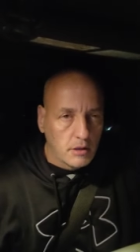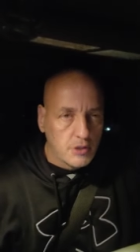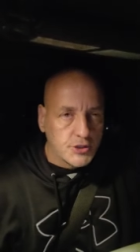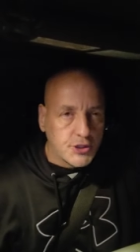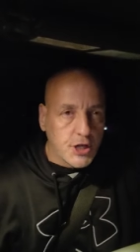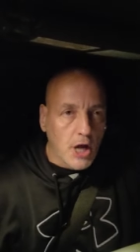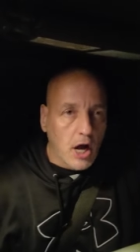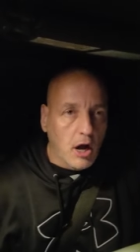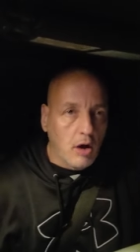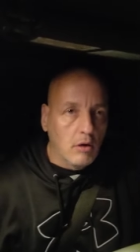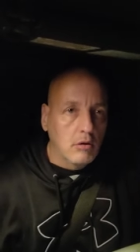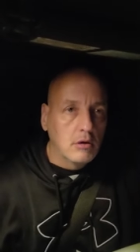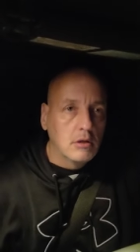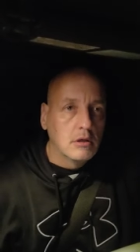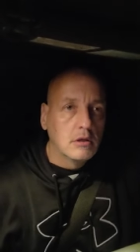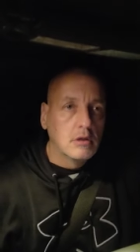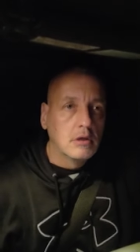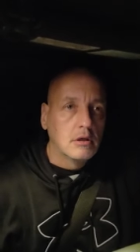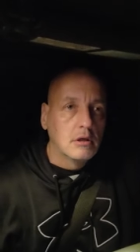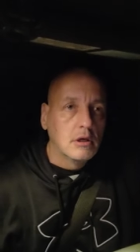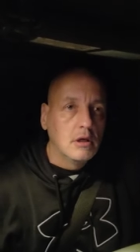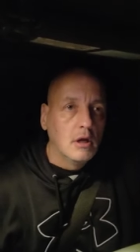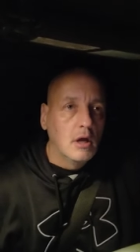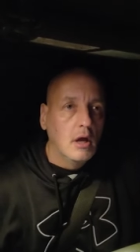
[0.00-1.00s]
So
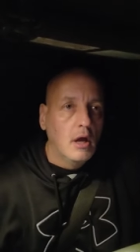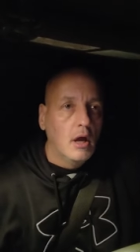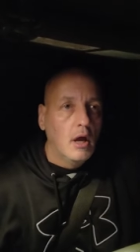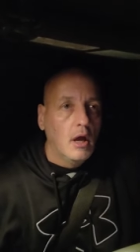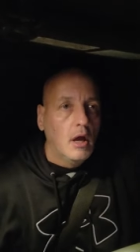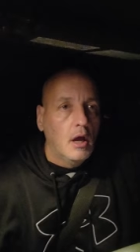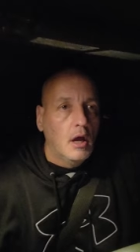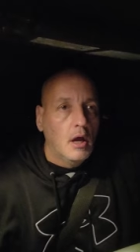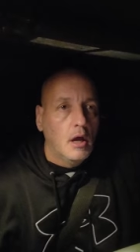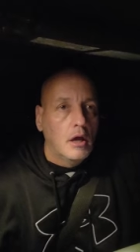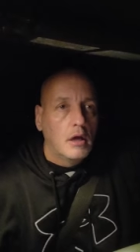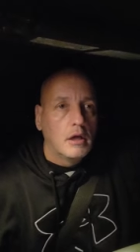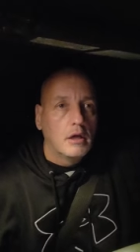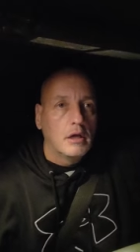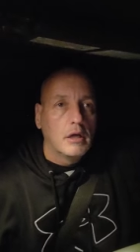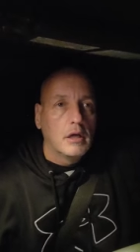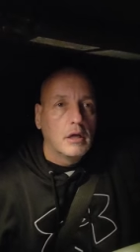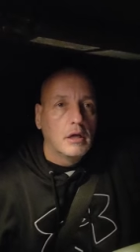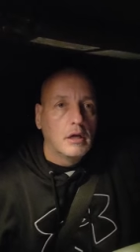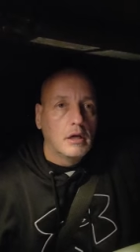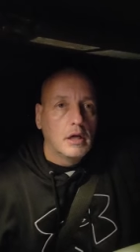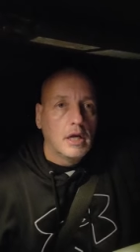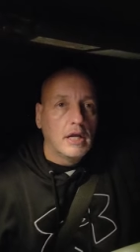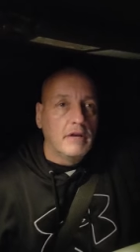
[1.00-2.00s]

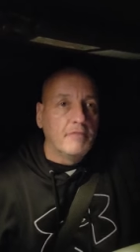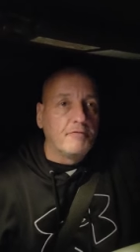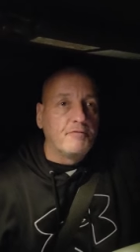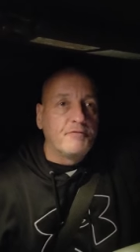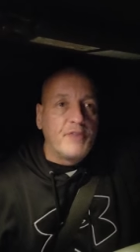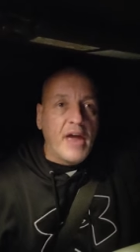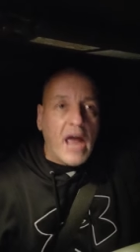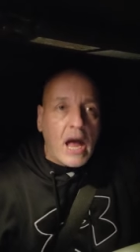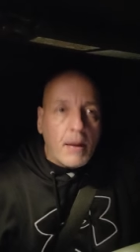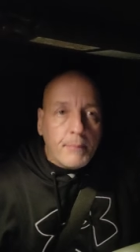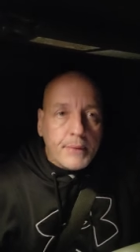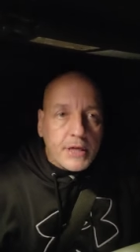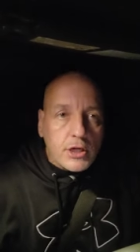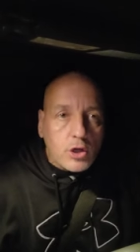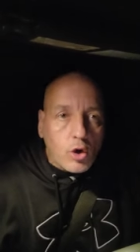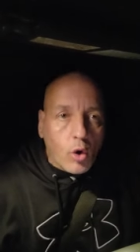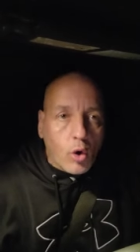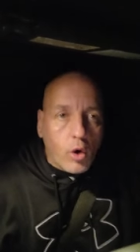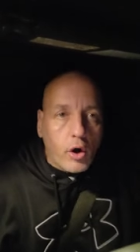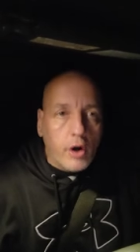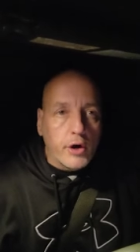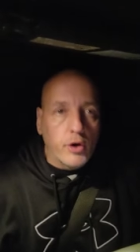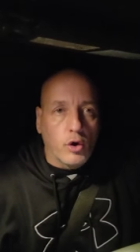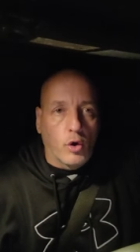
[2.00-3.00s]
in family
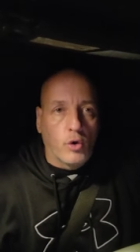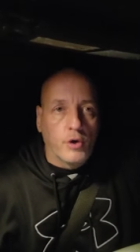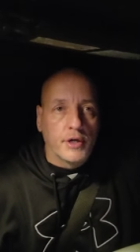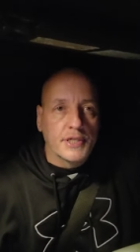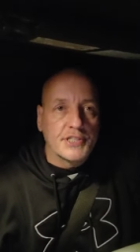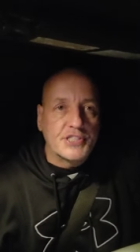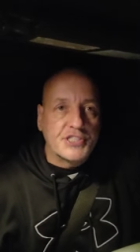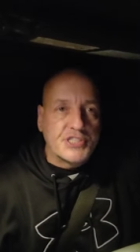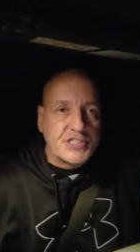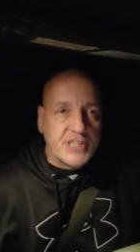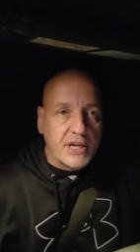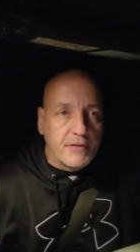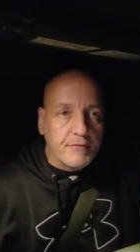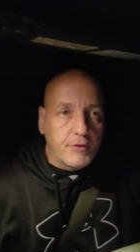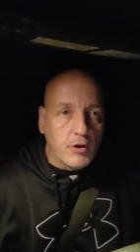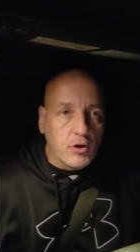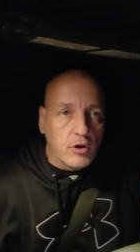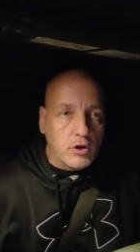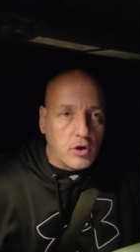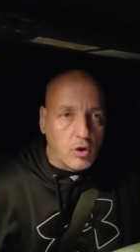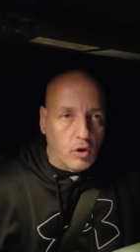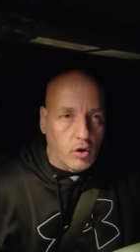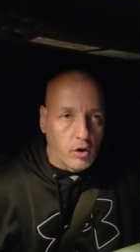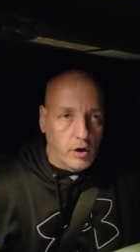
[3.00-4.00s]
court or in a
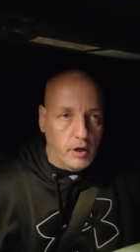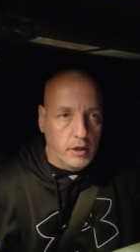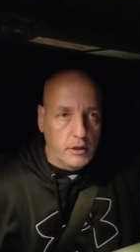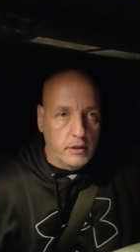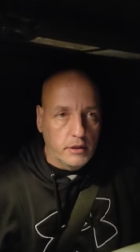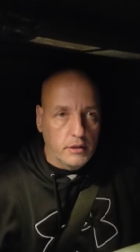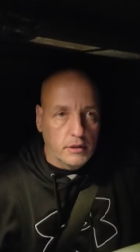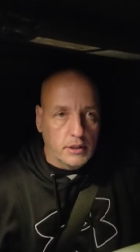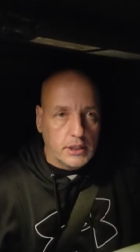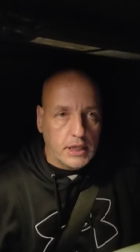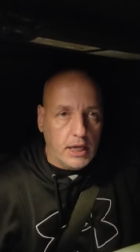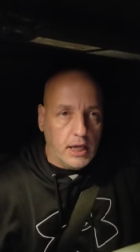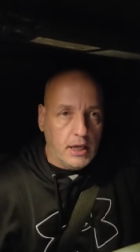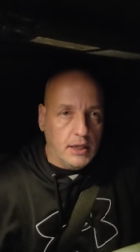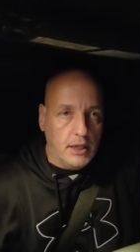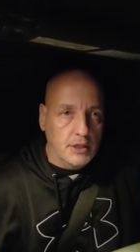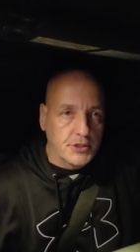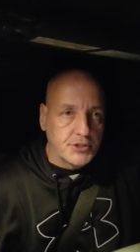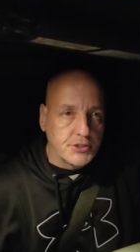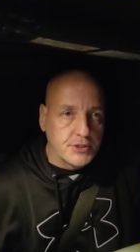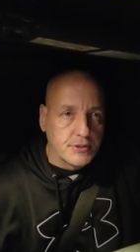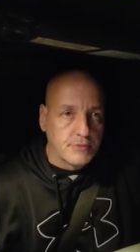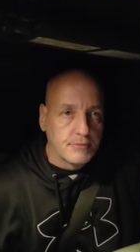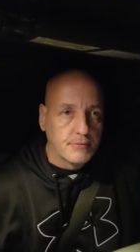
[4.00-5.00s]
civil court
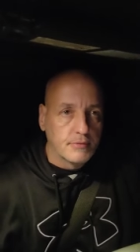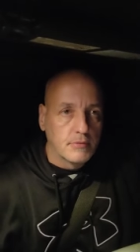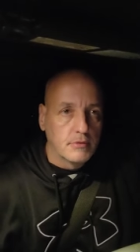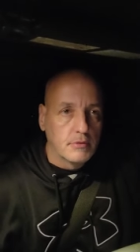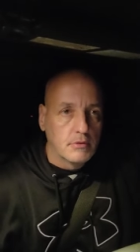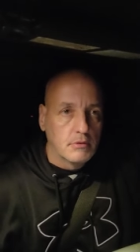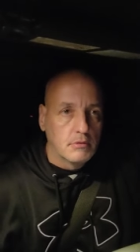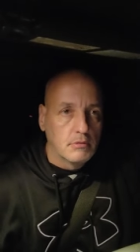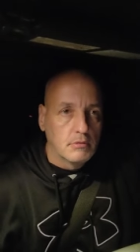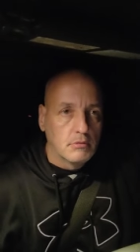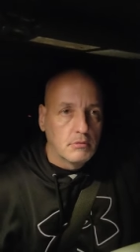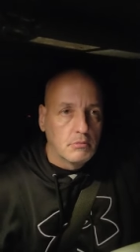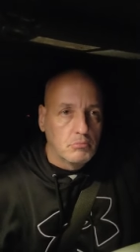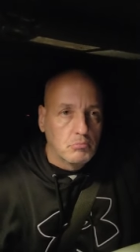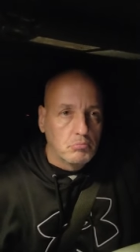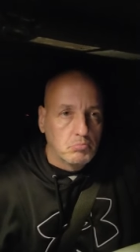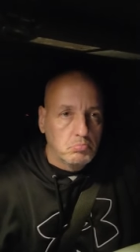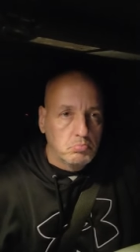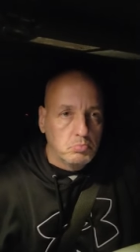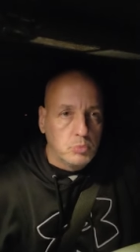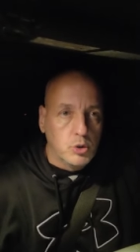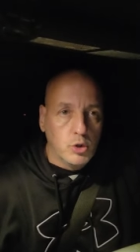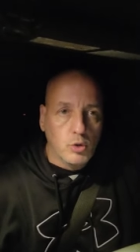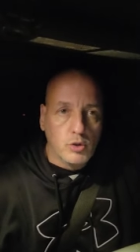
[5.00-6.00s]
case,
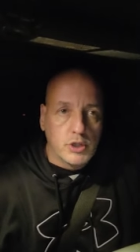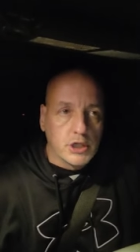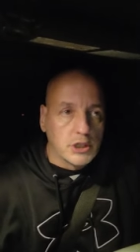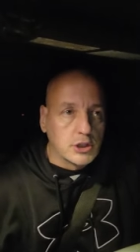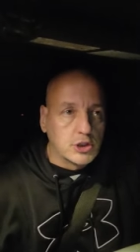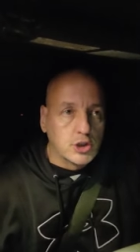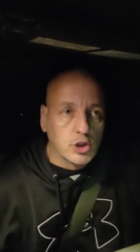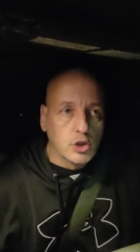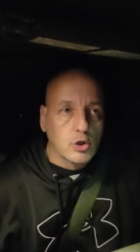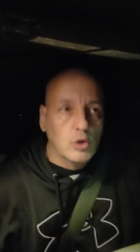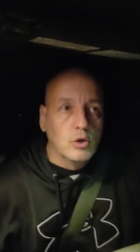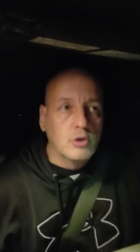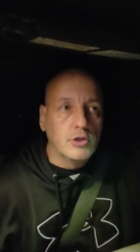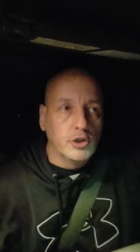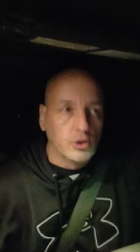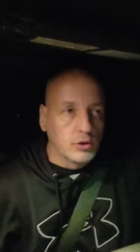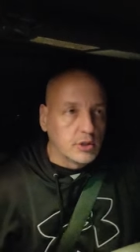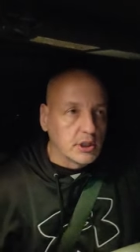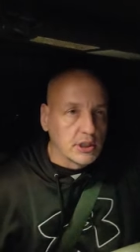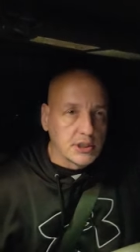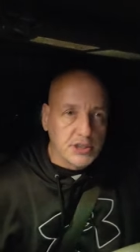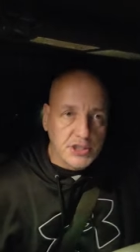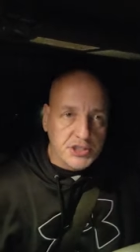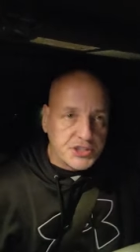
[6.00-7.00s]
you could do,
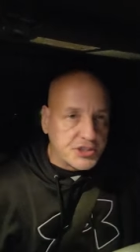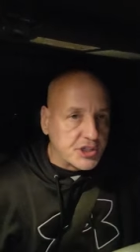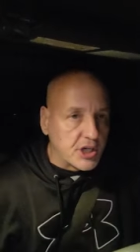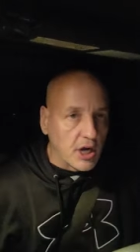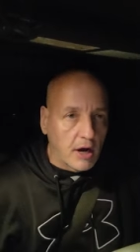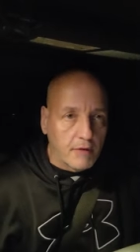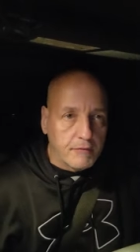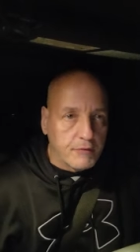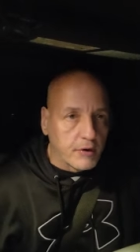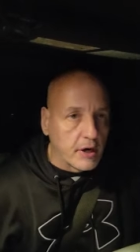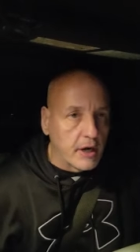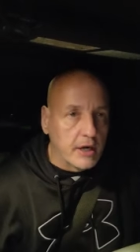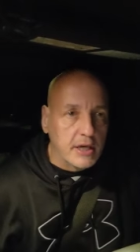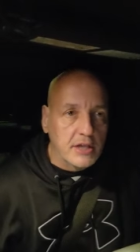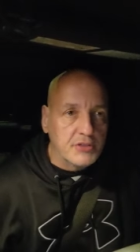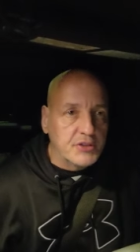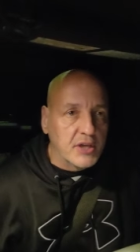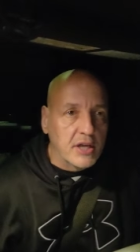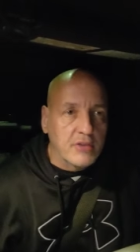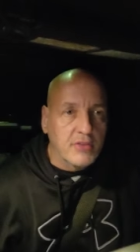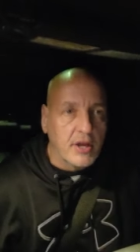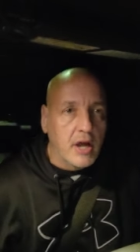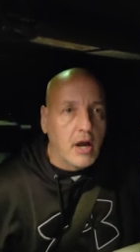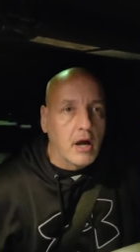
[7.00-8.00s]
you could discover
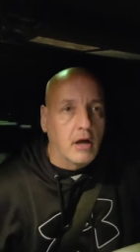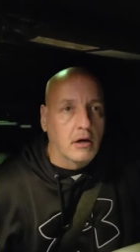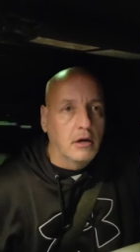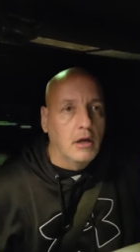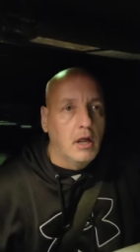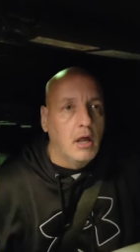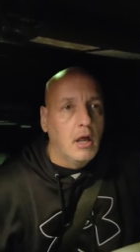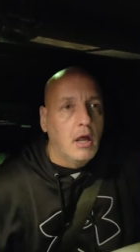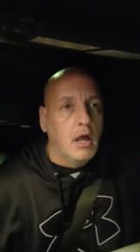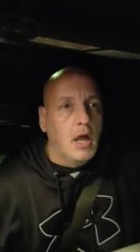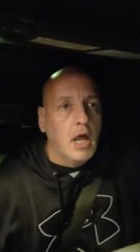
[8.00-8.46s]
anything there.